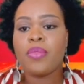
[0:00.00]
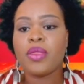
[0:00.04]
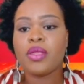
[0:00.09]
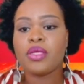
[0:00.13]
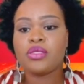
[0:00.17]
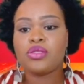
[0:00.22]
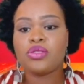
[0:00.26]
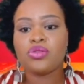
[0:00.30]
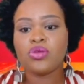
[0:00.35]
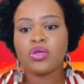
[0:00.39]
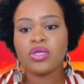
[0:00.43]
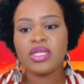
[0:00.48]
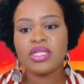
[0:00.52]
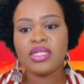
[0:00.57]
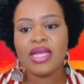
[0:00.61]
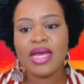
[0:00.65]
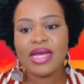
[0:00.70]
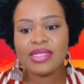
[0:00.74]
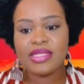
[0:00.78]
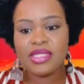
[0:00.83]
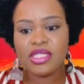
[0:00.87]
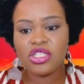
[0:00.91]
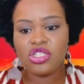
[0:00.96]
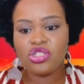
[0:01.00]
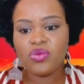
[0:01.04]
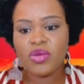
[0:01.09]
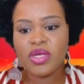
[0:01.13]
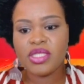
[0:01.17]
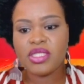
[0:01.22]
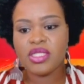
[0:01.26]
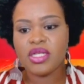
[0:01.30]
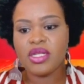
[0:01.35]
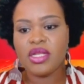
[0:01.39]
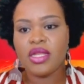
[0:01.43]
So in that
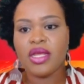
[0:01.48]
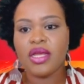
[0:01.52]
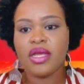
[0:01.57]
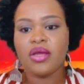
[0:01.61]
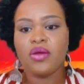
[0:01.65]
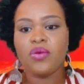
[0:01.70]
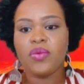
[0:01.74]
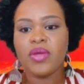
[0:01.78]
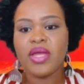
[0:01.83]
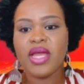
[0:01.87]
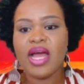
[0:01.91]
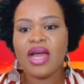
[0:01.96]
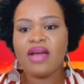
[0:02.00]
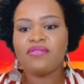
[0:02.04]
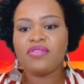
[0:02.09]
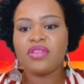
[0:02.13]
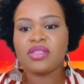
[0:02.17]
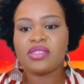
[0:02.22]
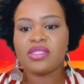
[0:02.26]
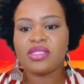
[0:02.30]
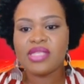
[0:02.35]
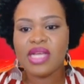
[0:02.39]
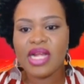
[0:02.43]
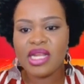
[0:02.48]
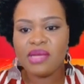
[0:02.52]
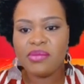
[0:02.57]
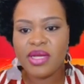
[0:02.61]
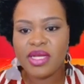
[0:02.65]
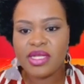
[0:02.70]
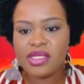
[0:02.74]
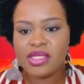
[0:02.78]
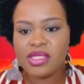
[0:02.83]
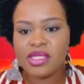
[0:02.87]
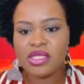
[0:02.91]
situation there, we have the
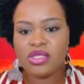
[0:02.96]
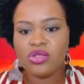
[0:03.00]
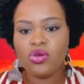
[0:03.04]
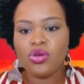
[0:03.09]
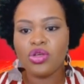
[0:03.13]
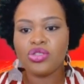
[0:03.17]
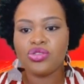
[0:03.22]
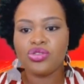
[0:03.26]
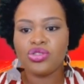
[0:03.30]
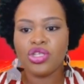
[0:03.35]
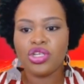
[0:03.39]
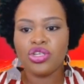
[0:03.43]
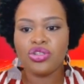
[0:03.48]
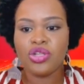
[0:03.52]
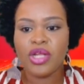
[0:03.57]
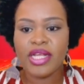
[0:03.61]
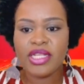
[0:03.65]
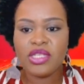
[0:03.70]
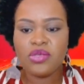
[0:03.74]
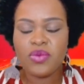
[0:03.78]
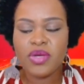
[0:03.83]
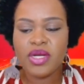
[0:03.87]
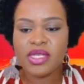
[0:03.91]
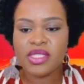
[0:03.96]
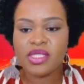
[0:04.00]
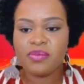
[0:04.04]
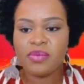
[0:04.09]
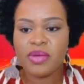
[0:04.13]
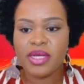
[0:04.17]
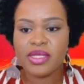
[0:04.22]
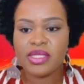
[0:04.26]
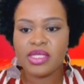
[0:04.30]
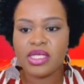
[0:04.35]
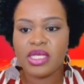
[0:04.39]
Salibia seat going to the United Workers'
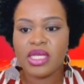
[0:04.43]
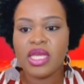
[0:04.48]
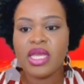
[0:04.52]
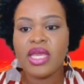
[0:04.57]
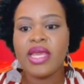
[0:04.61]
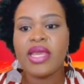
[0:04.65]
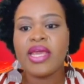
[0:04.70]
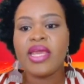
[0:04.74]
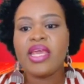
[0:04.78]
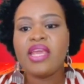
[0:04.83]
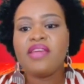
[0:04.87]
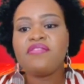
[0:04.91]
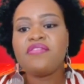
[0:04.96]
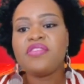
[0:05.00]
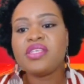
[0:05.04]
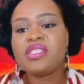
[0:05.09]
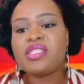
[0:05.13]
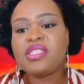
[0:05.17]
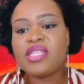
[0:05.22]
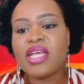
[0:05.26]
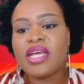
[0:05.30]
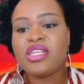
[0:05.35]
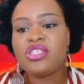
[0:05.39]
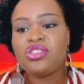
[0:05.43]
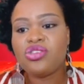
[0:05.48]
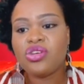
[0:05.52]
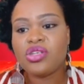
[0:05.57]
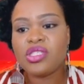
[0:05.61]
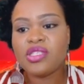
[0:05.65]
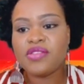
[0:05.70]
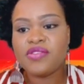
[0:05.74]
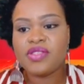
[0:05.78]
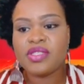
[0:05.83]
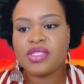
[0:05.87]
Party. If the St.
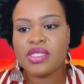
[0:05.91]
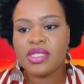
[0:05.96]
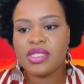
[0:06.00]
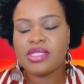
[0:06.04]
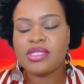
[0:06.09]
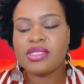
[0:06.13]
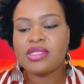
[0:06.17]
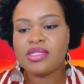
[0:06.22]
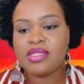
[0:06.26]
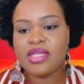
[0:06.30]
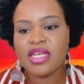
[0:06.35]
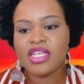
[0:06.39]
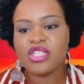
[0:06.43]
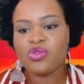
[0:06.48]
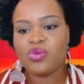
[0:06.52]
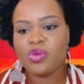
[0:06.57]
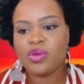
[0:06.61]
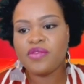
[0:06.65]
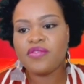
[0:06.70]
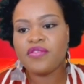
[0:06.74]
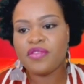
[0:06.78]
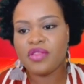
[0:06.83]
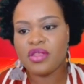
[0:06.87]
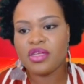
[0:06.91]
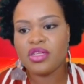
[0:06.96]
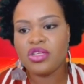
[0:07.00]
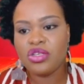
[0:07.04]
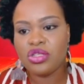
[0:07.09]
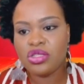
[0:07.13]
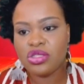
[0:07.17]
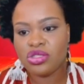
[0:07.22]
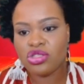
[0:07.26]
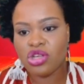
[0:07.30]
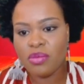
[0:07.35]
Joseph seat stays with
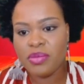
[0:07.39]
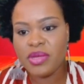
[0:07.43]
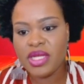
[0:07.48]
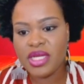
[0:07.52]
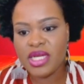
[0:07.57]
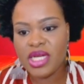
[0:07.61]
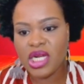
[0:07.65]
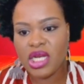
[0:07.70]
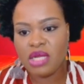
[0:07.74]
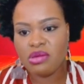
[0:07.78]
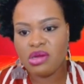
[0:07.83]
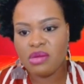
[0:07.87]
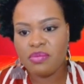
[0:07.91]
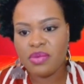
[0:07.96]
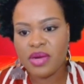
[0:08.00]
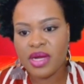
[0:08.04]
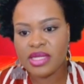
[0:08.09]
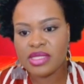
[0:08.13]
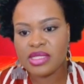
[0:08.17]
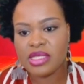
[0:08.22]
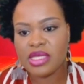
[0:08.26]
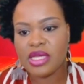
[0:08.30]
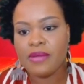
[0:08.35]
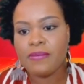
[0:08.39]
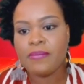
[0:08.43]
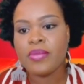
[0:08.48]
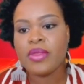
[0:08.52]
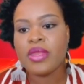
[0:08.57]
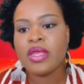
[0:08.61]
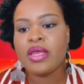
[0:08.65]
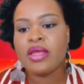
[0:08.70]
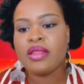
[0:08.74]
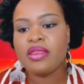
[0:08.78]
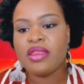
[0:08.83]
the Dominica Labour Party,
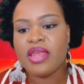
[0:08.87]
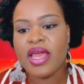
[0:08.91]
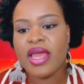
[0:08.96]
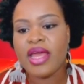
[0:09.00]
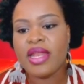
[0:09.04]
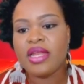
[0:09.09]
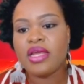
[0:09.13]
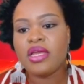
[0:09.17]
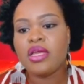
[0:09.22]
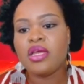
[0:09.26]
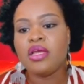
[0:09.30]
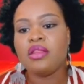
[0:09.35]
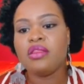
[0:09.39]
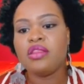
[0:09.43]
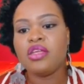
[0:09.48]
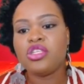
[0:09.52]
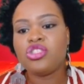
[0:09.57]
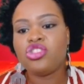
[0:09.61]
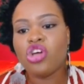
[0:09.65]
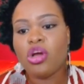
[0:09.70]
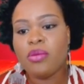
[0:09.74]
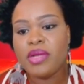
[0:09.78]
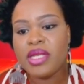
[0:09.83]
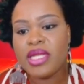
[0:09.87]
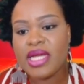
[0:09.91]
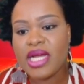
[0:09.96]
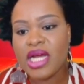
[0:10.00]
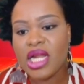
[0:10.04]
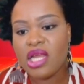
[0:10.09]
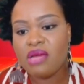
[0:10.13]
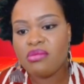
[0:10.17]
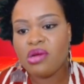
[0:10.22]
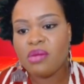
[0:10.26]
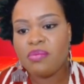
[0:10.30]
then the
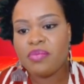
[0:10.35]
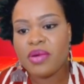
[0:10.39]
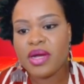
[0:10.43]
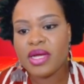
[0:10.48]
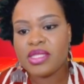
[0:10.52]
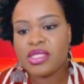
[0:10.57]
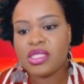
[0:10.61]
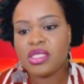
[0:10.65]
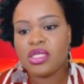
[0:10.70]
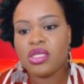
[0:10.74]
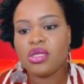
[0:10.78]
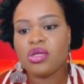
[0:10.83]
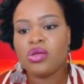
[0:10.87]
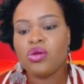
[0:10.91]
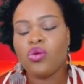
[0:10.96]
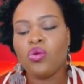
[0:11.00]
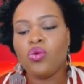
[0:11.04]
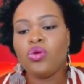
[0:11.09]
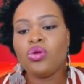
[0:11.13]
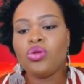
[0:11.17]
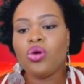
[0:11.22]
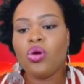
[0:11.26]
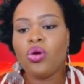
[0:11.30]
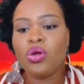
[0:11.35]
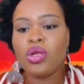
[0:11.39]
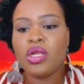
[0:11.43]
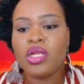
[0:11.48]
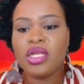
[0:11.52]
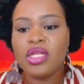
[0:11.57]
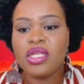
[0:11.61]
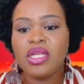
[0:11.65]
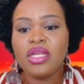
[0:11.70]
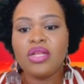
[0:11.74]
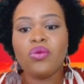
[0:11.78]
Dominica Labour Party would
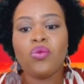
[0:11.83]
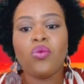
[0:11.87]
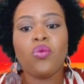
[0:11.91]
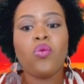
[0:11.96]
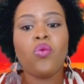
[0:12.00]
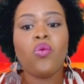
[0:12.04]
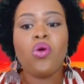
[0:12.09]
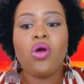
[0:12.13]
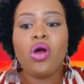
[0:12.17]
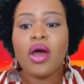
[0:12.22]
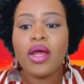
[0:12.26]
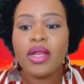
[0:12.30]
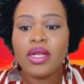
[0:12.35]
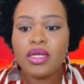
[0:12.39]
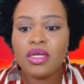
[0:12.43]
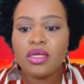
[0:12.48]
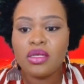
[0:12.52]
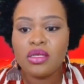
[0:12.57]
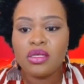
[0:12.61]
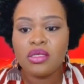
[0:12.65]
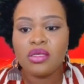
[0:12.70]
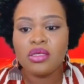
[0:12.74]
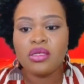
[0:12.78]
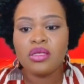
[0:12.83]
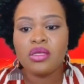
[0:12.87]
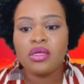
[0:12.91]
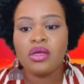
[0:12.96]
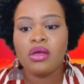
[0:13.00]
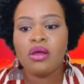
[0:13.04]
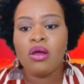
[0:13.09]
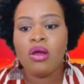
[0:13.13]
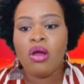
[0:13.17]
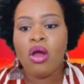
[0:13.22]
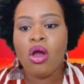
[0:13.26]
only need one
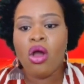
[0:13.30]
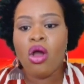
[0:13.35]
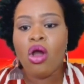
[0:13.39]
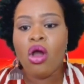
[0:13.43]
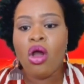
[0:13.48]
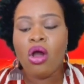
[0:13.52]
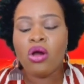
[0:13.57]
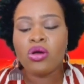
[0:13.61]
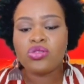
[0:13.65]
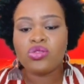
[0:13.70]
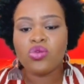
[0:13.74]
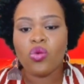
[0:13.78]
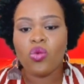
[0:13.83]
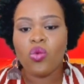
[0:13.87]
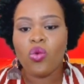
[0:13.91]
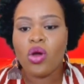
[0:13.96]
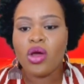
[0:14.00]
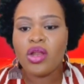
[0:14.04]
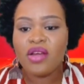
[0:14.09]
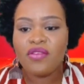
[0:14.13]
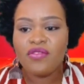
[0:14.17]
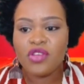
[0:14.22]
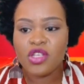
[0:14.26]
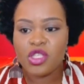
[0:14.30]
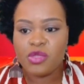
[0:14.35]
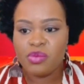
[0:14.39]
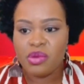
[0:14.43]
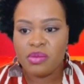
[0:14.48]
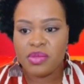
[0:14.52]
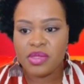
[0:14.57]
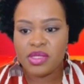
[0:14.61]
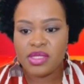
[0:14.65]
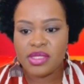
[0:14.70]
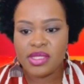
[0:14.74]
of those
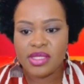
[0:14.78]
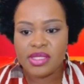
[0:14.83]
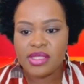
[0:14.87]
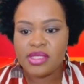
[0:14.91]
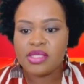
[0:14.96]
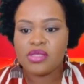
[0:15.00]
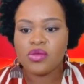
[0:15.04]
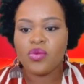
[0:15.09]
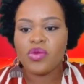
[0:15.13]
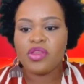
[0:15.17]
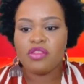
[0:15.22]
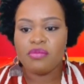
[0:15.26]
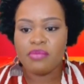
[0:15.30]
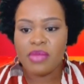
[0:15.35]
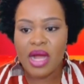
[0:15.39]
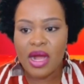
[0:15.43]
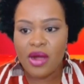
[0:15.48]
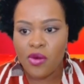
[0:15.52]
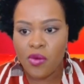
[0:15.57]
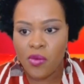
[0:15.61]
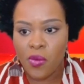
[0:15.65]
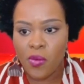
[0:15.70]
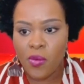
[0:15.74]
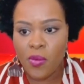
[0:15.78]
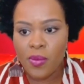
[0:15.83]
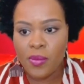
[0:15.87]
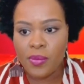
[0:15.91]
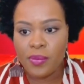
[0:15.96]
purple seats with Maho.